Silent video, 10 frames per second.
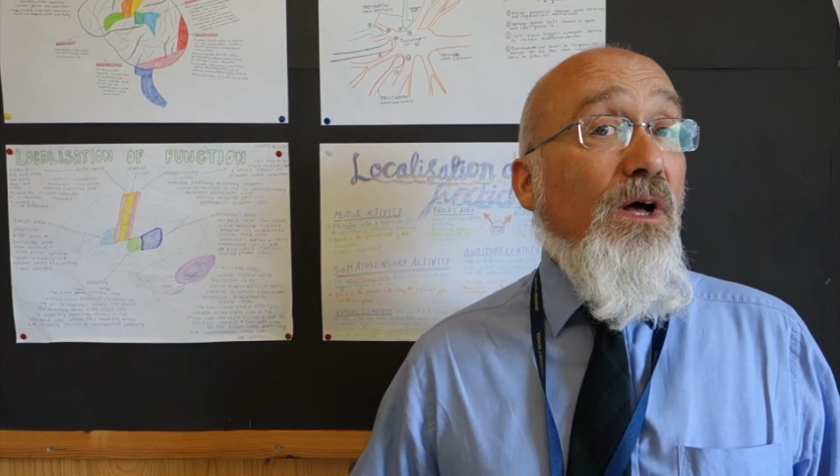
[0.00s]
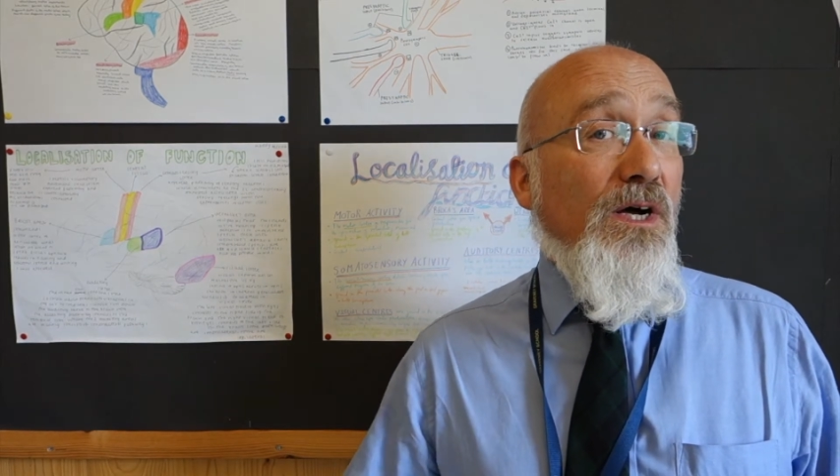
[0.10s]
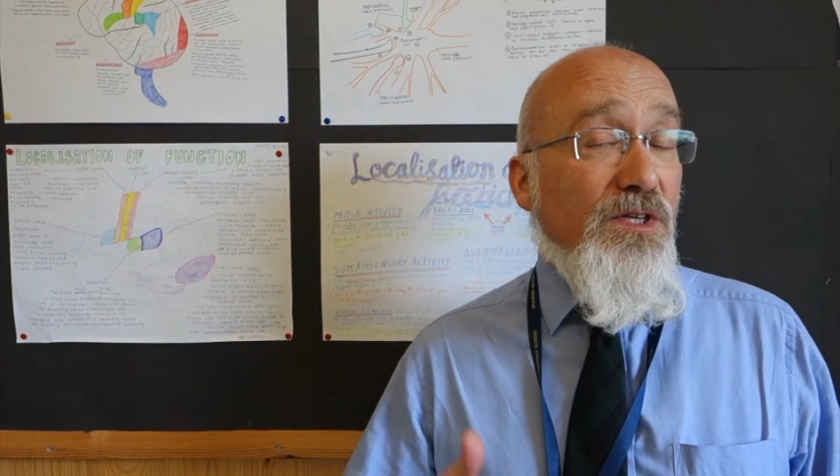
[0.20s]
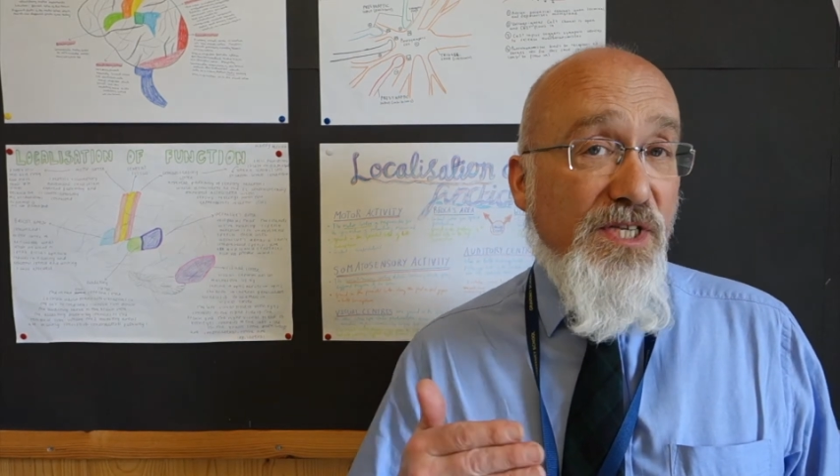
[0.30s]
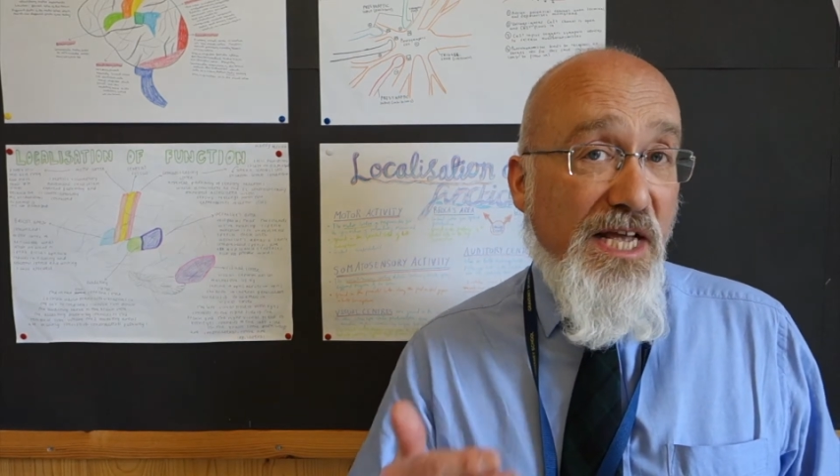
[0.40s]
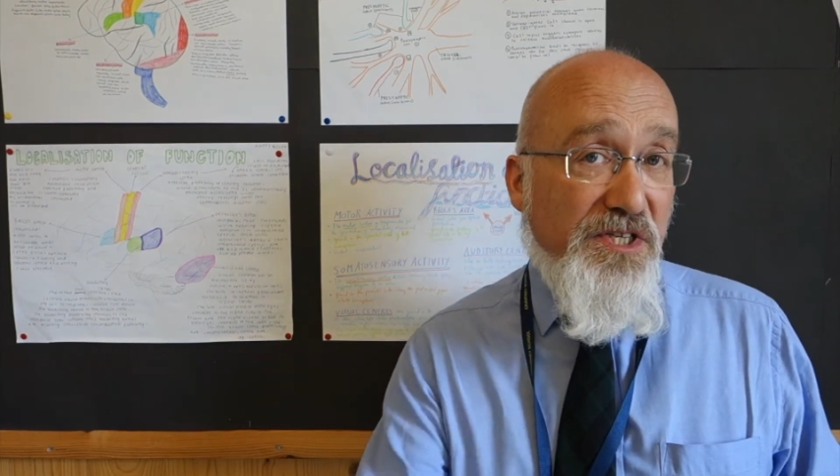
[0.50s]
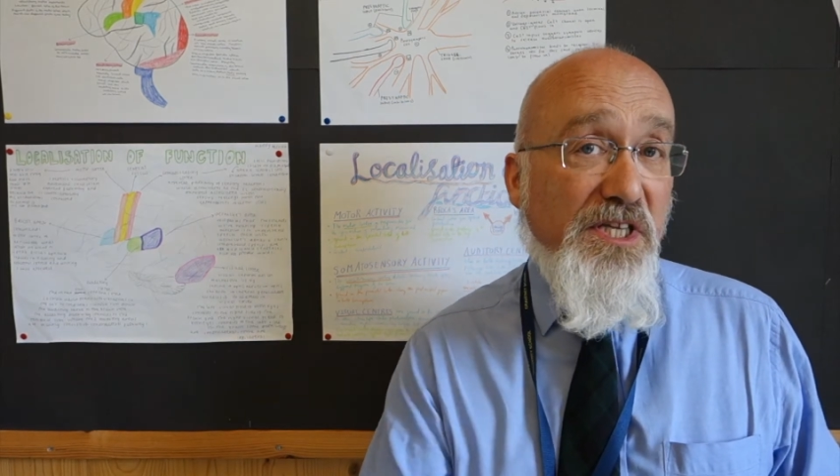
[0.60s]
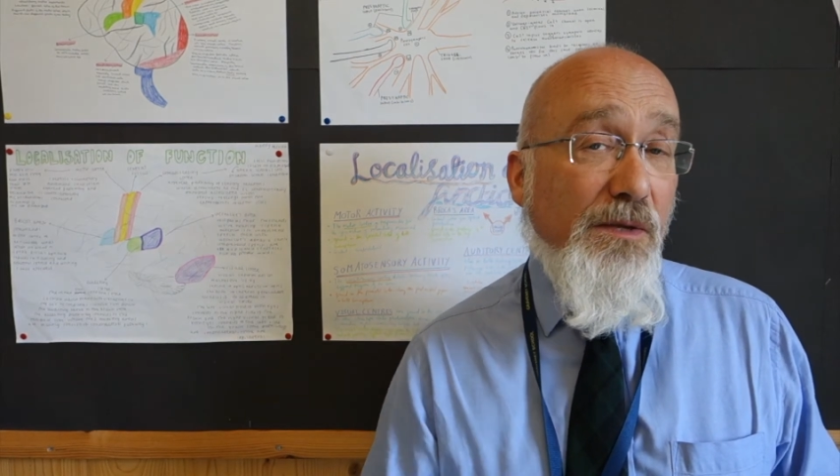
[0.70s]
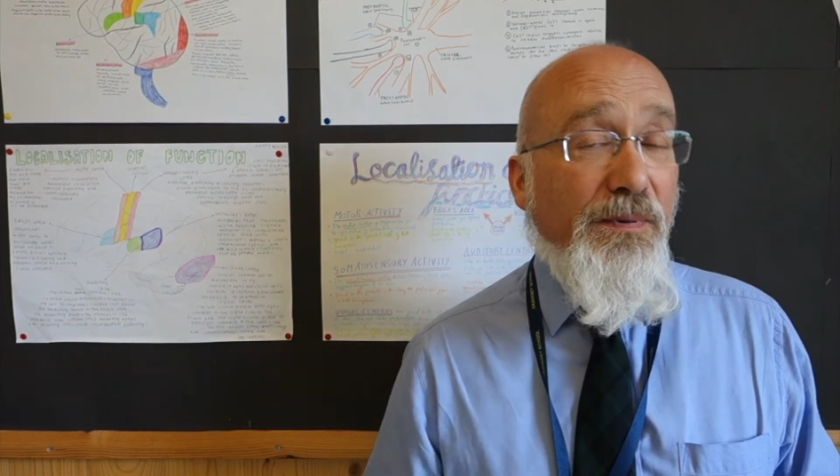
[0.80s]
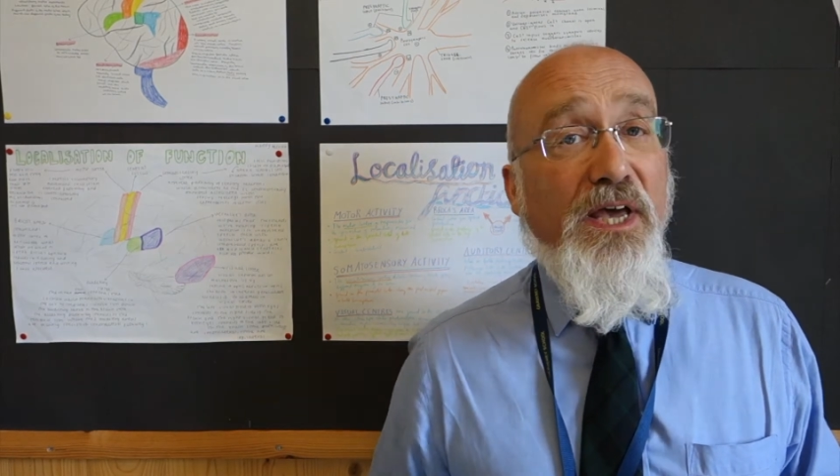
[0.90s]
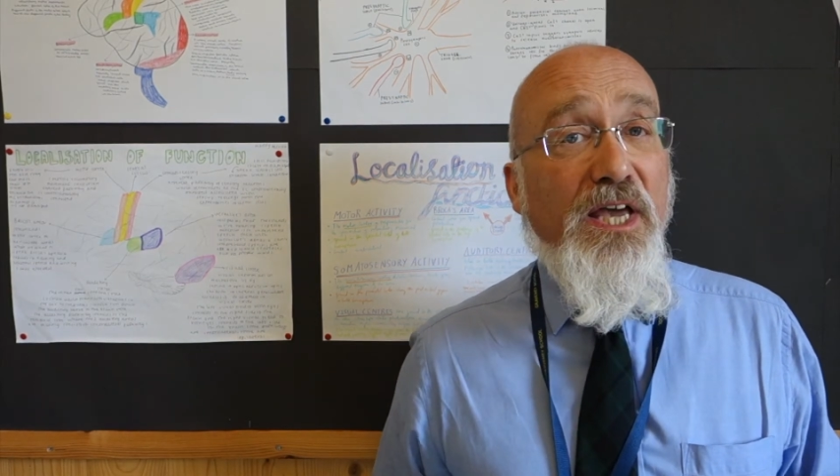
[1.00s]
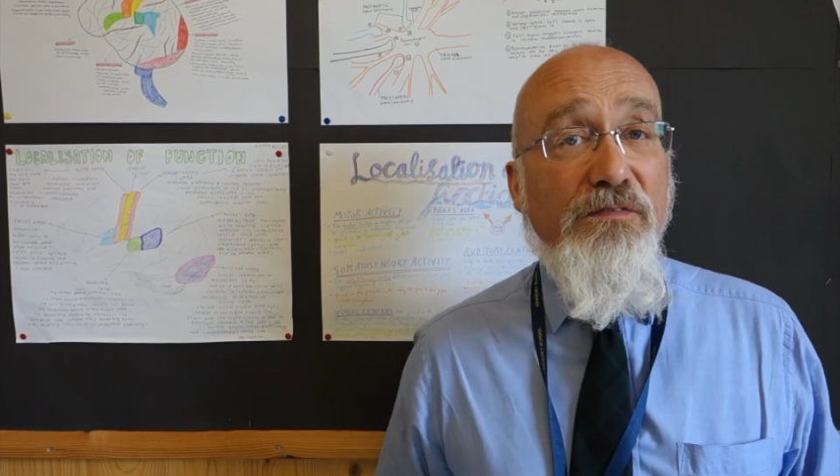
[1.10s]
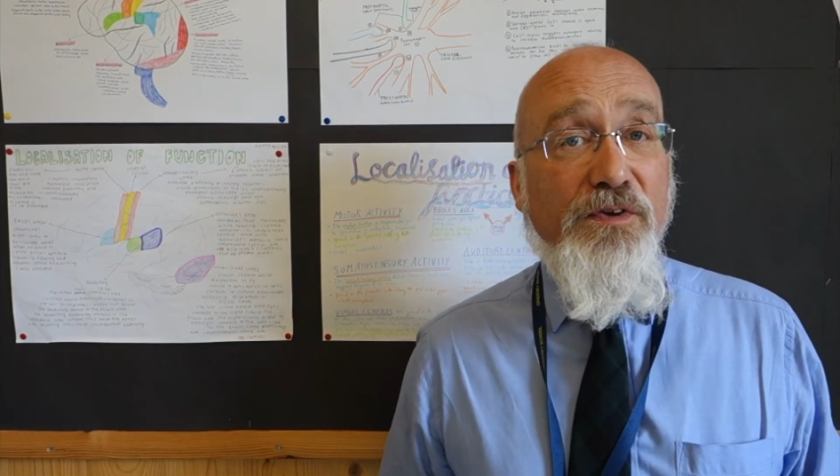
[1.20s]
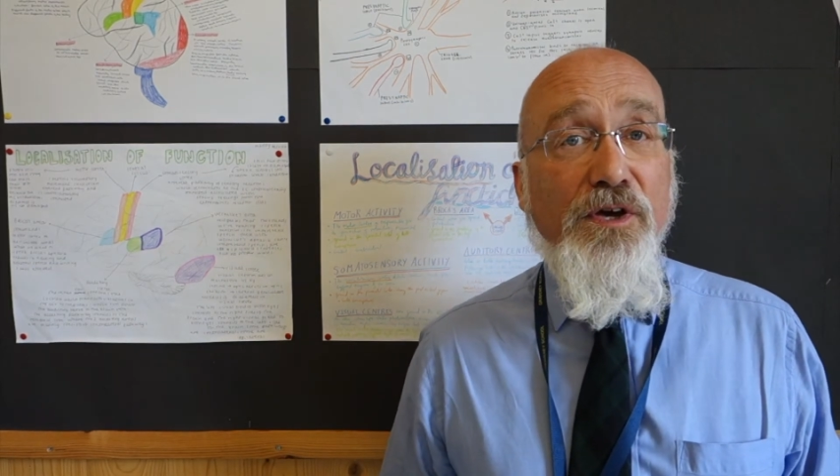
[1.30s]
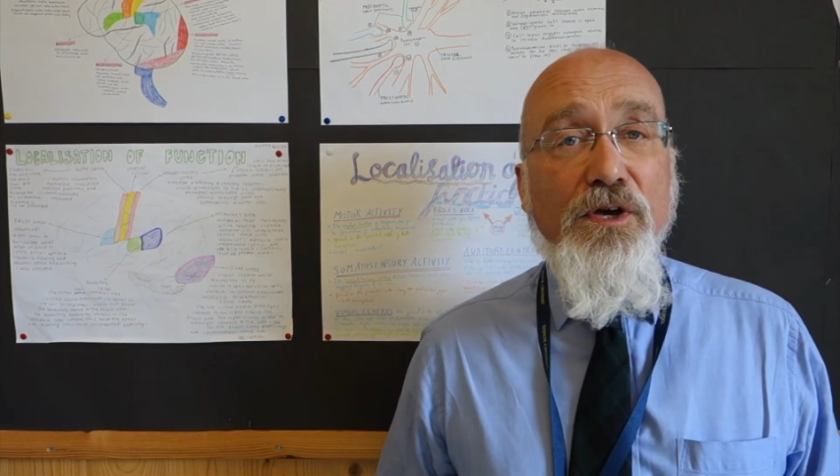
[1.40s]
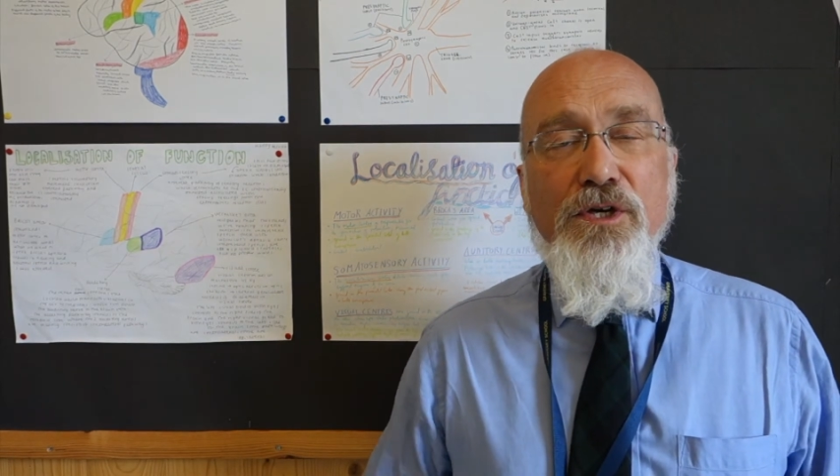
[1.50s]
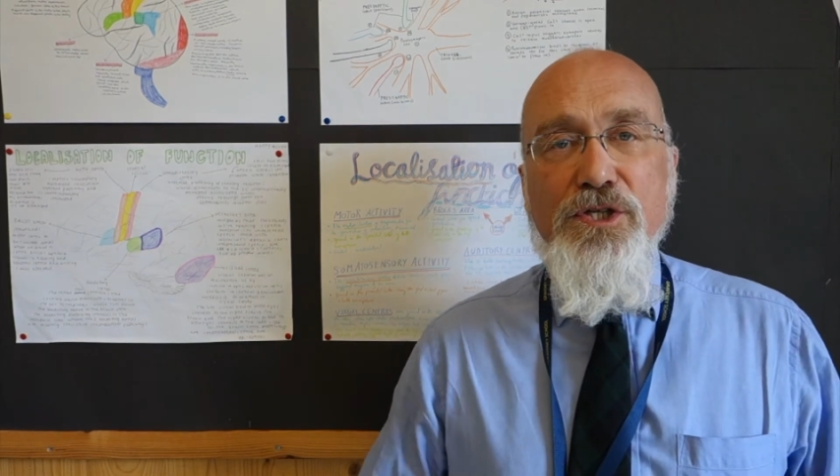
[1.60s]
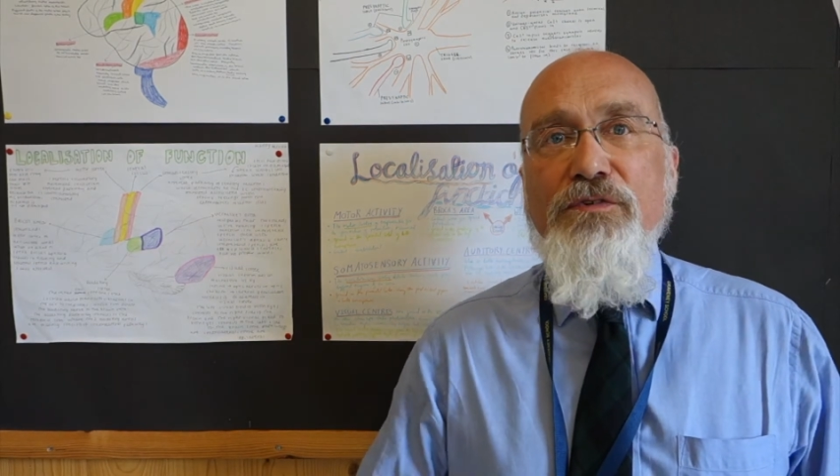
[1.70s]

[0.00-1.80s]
assessing the behaviour, to